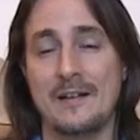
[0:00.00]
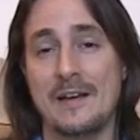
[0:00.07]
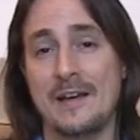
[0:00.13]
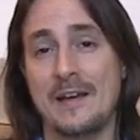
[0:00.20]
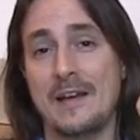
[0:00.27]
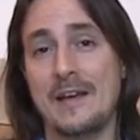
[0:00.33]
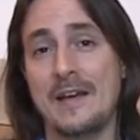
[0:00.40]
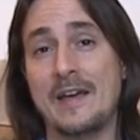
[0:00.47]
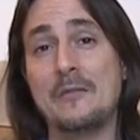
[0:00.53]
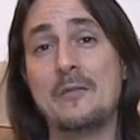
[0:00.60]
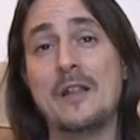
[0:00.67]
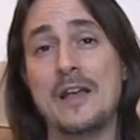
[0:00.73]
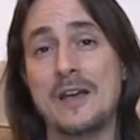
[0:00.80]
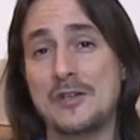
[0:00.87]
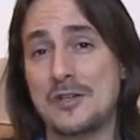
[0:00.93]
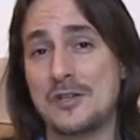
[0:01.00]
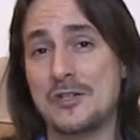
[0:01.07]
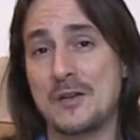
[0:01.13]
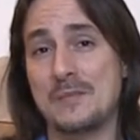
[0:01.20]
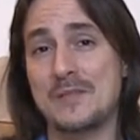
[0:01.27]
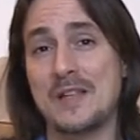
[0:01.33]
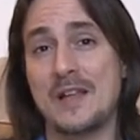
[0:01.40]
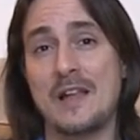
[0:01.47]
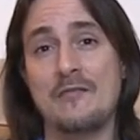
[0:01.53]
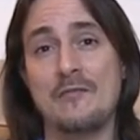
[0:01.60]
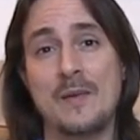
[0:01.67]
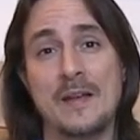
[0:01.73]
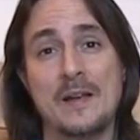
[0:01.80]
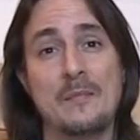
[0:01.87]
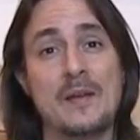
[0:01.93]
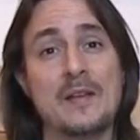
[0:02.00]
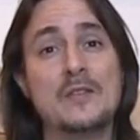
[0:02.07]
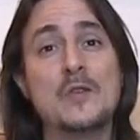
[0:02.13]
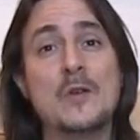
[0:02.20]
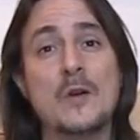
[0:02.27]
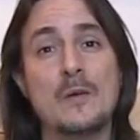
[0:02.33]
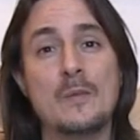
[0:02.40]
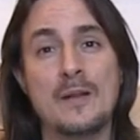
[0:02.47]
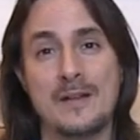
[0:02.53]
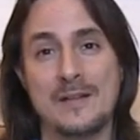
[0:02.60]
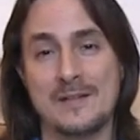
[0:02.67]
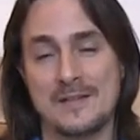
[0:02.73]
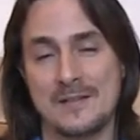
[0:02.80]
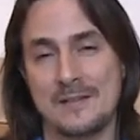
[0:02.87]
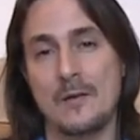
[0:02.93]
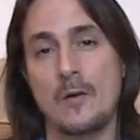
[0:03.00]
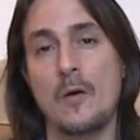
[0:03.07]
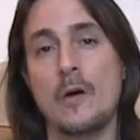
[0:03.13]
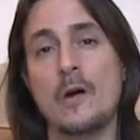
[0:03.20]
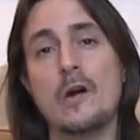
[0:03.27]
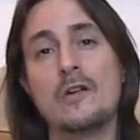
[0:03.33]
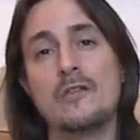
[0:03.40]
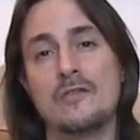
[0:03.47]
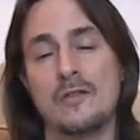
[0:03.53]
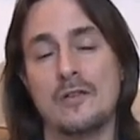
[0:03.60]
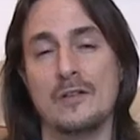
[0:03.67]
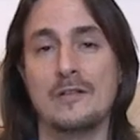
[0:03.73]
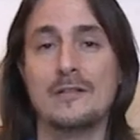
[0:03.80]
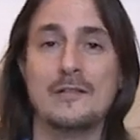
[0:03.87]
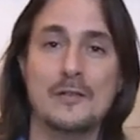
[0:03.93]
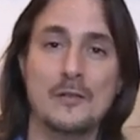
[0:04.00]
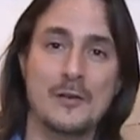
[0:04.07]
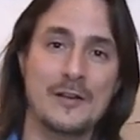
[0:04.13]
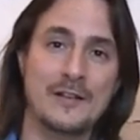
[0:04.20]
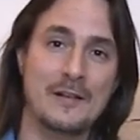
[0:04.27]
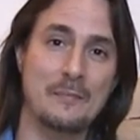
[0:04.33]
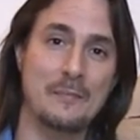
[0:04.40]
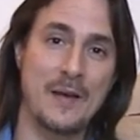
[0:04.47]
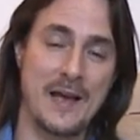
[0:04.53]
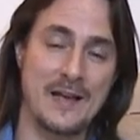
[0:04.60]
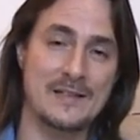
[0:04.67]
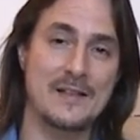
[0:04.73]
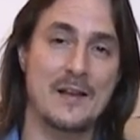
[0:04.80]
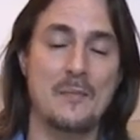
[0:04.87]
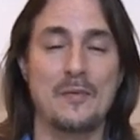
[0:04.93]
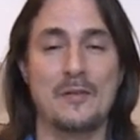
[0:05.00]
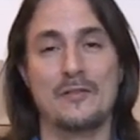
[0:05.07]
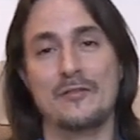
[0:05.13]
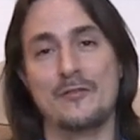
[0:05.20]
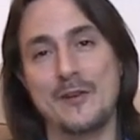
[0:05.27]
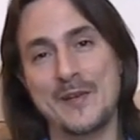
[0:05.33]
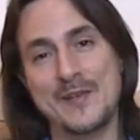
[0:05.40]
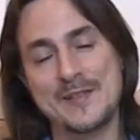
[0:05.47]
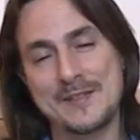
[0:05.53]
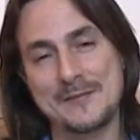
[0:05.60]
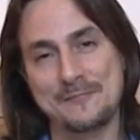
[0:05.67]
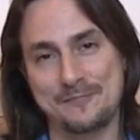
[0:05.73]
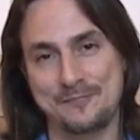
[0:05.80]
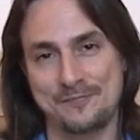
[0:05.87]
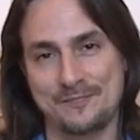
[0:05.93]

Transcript: uh, in relationships that have been a bit turbulent or hurtful during the past couple of weeks